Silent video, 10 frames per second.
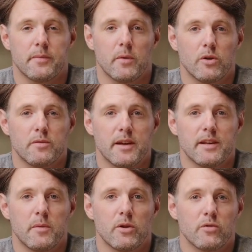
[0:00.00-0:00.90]

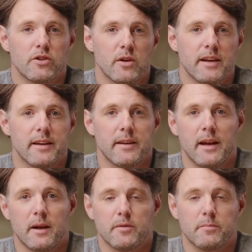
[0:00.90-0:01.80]
Automating model retraining
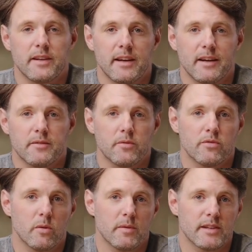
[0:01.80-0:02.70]
helps mitigate
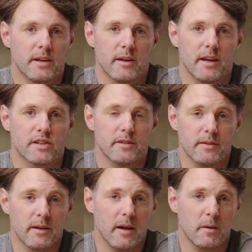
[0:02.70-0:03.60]
performance degradation.
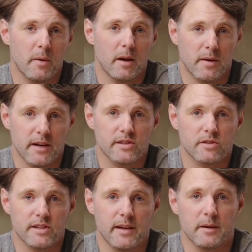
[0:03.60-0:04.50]
Pipelines
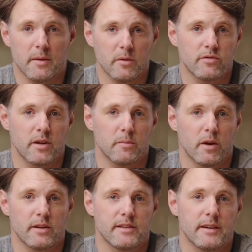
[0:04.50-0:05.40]
using MLOps
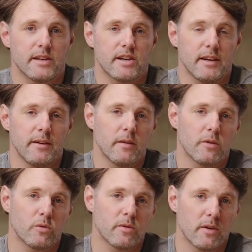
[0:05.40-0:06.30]
frameworks, e.g.,
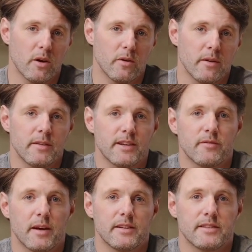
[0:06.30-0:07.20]
Kubeflow,
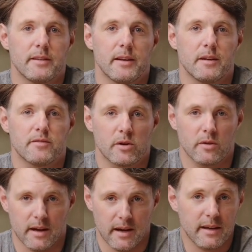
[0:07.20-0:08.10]
TFX, Airflow,
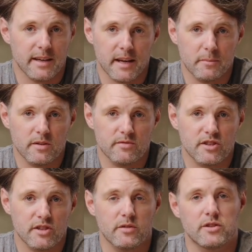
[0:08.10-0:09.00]
enable
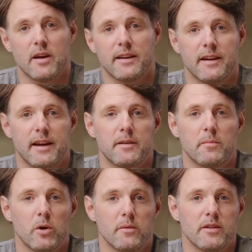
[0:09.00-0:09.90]
efficient retraining and
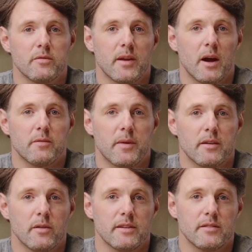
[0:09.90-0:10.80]
deployment without
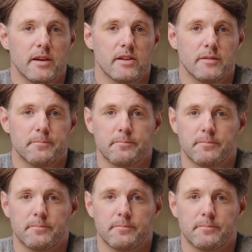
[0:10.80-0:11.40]
manual intervention.